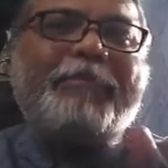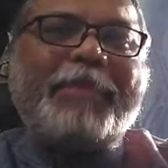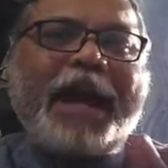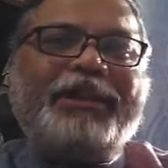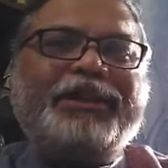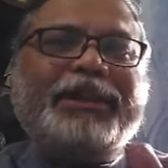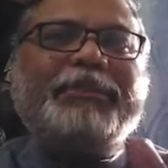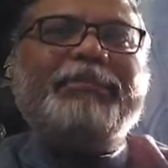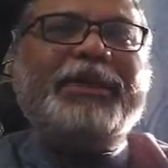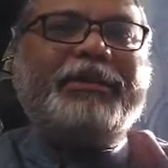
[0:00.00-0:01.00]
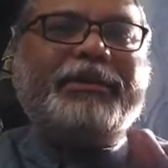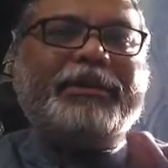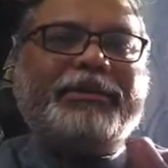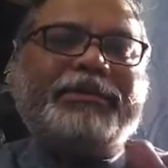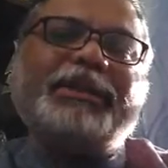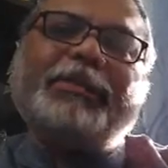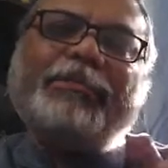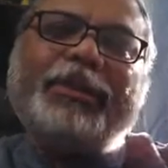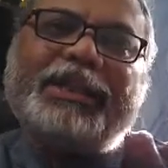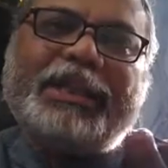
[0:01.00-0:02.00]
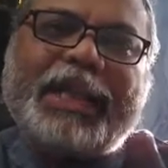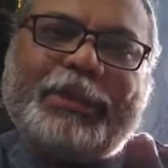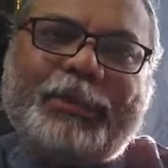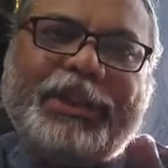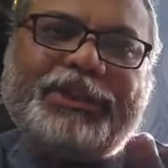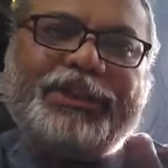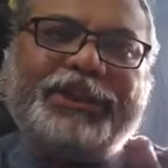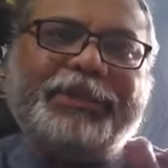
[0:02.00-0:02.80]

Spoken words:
match and mirror their body language.